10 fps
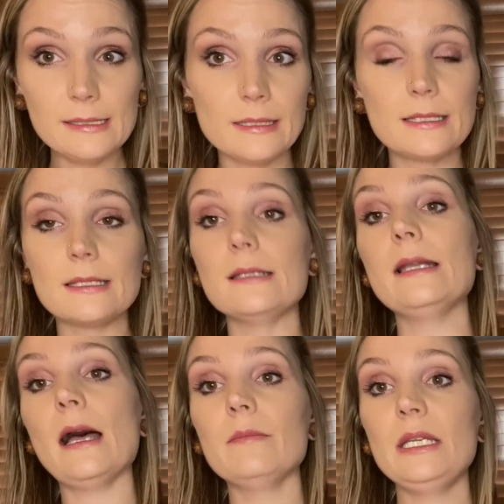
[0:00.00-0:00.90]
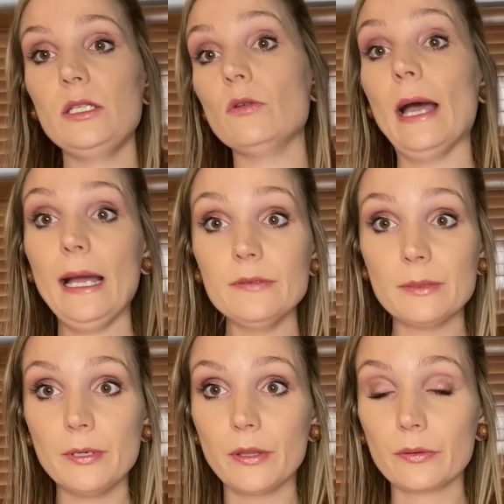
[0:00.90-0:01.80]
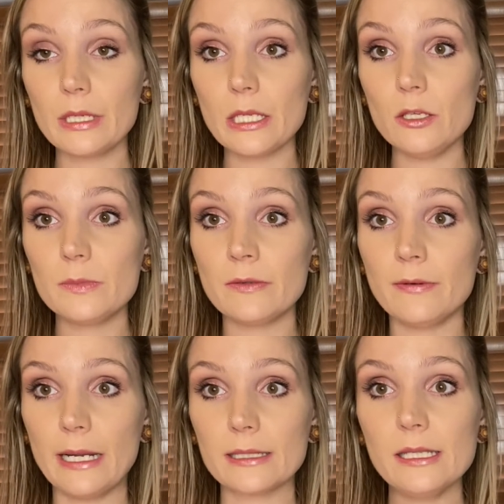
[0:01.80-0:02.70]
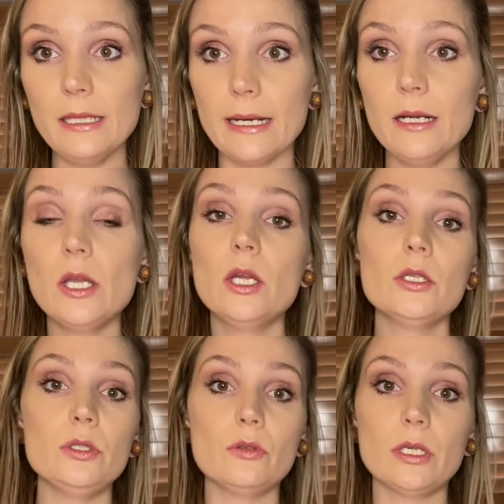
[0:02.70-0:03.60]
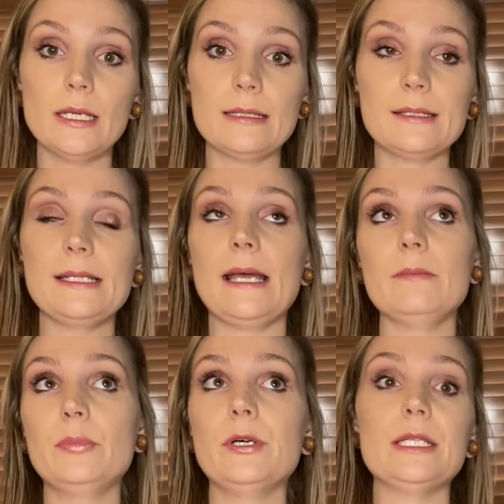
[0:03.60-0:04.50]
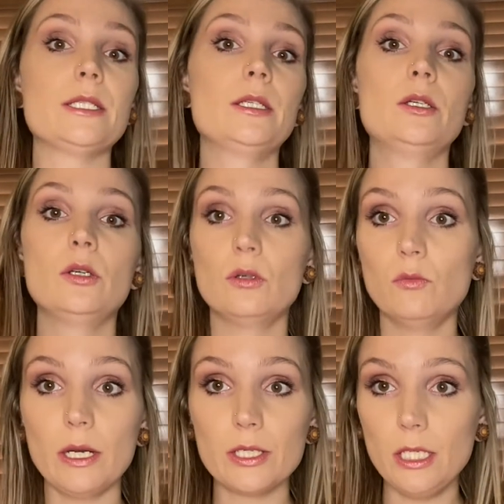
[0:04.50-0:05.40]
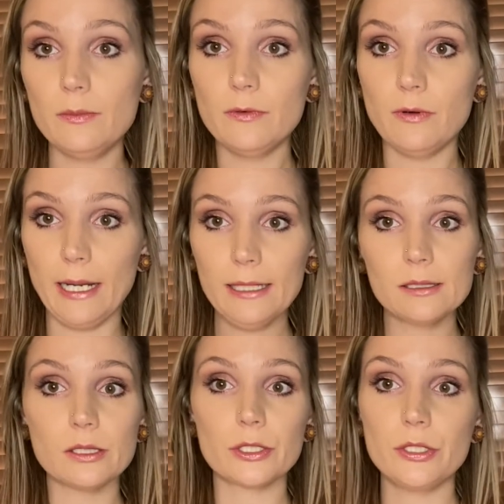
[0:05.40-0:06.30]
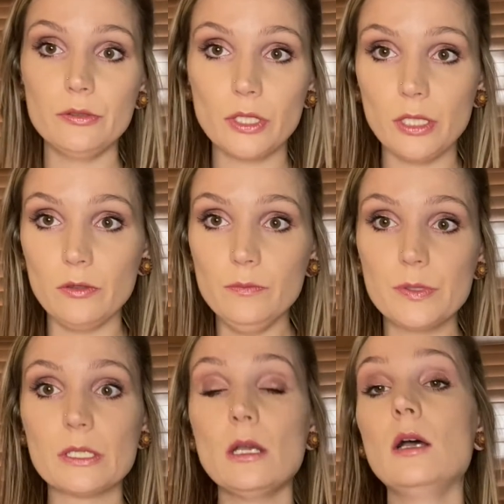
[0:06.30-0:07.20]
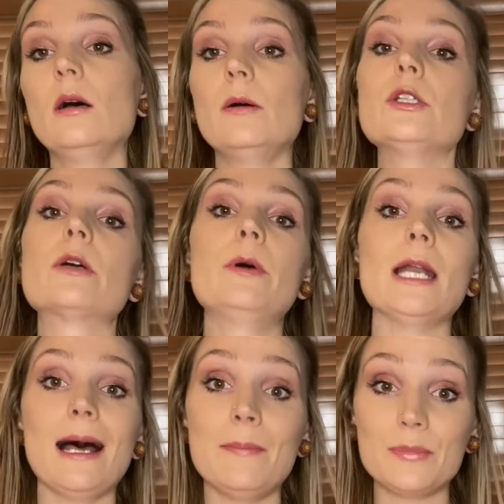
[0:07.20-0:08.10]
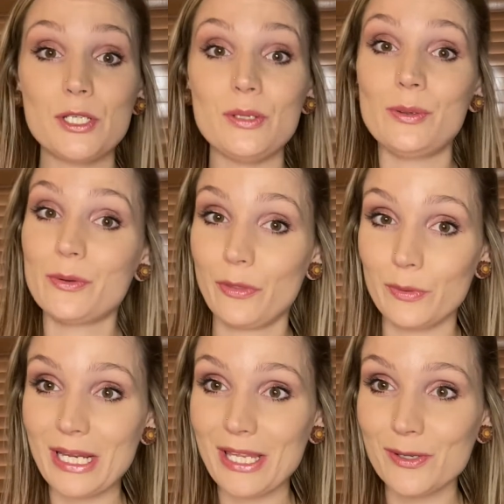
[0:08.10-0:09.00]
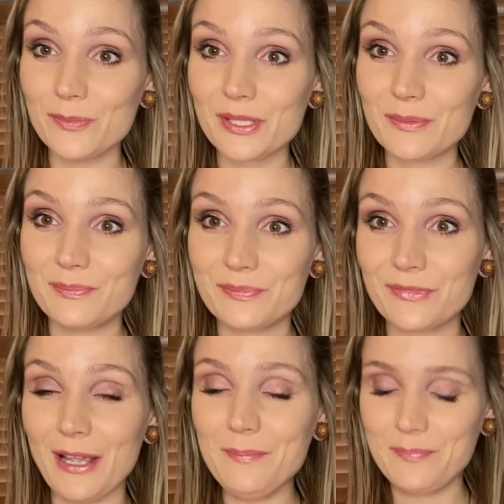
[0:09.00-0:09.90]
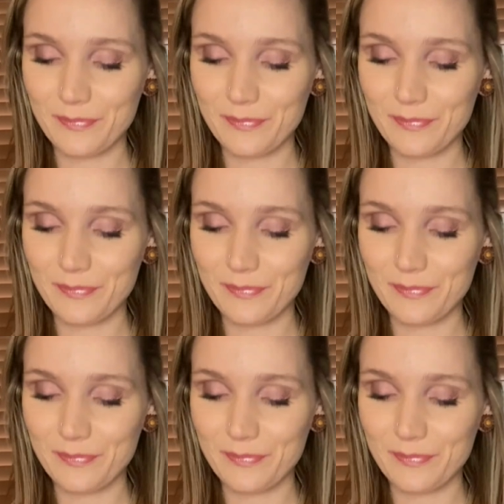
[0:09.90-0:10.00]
That does not mean you have to put 3 cubes of wax in there. You could instead put 1 cube of wax or 2 cubes. You could put up to 3 cubes. Okay.